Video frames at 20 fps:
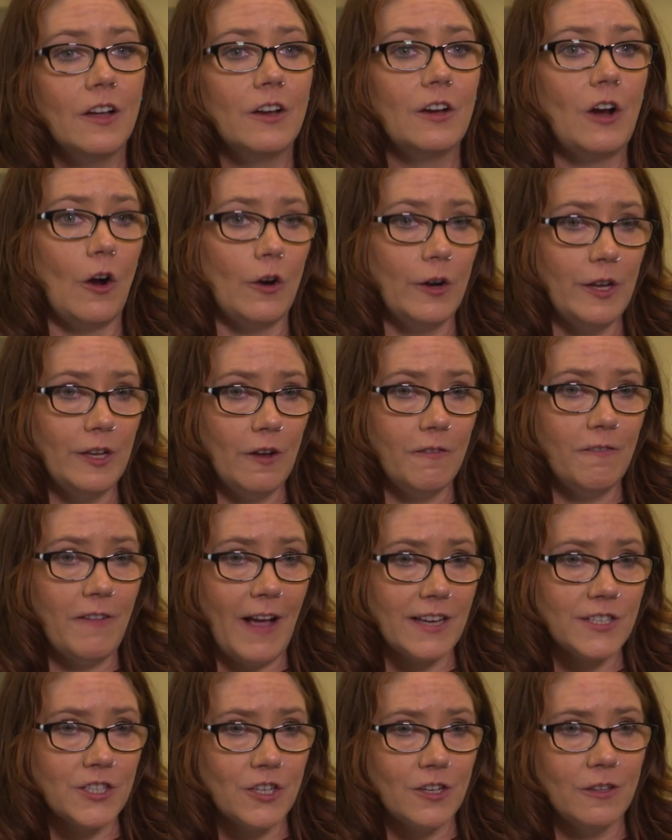
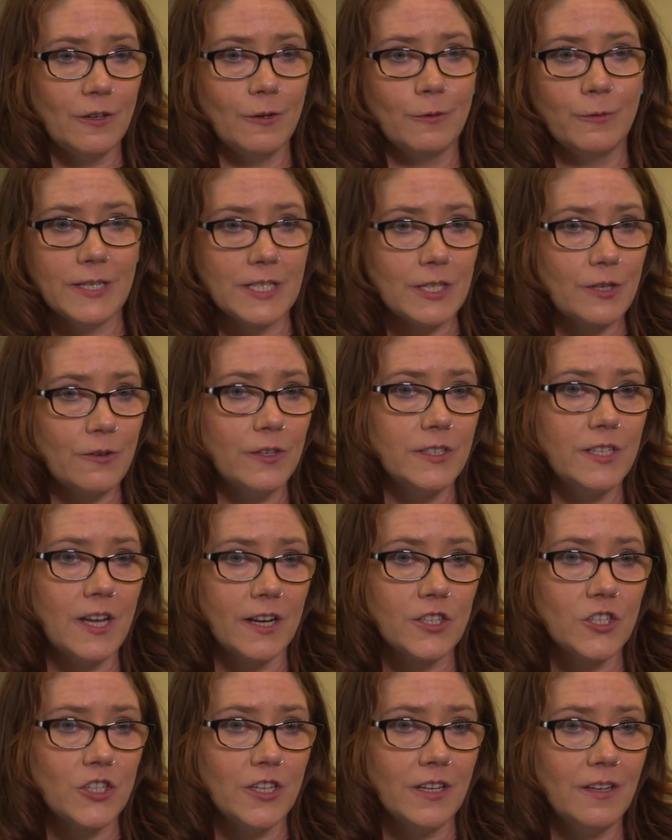cardiovascular risk
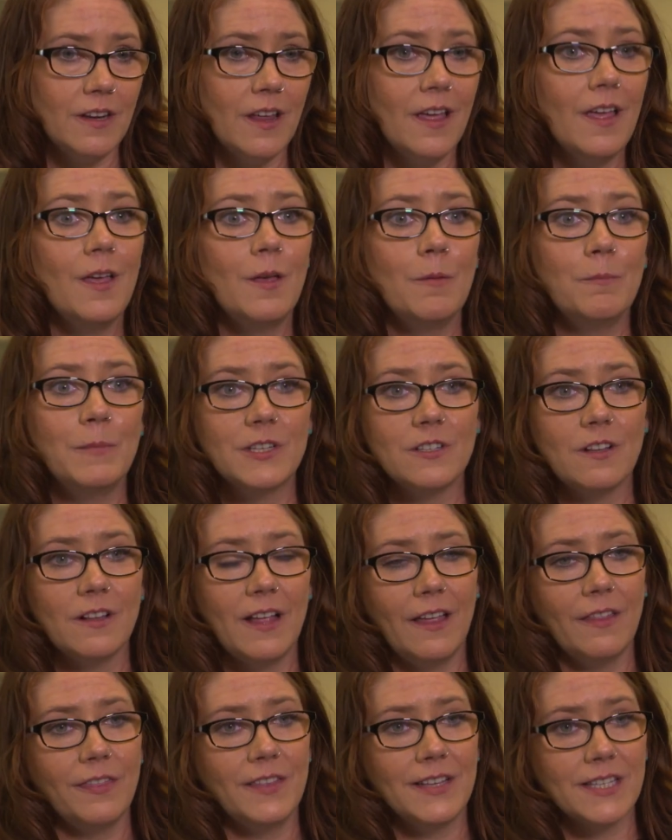reduction, mental
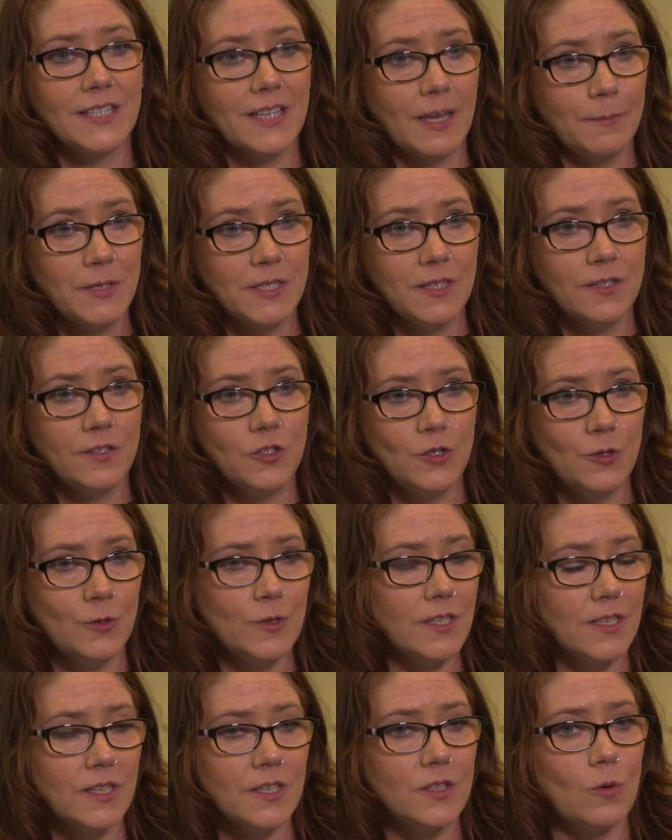health and substance
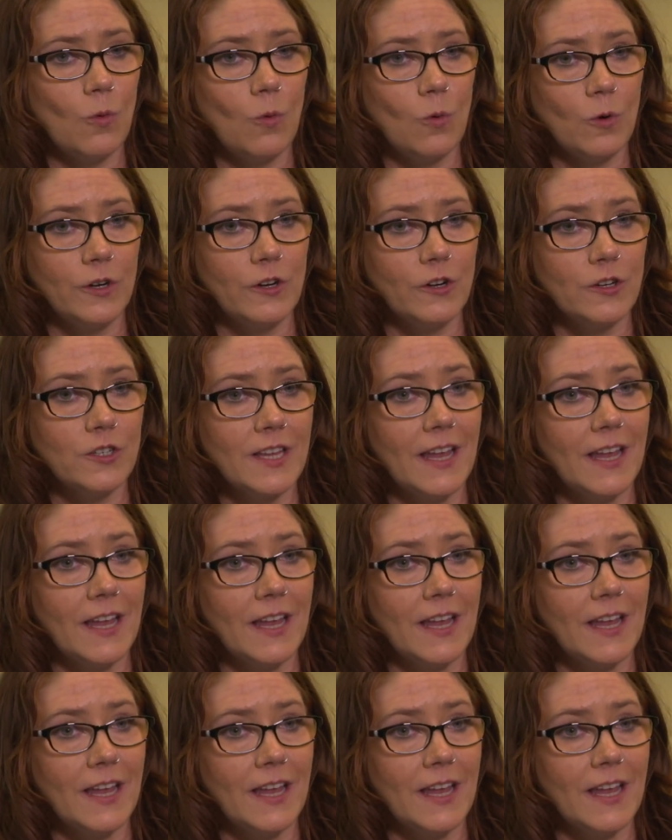use disorders,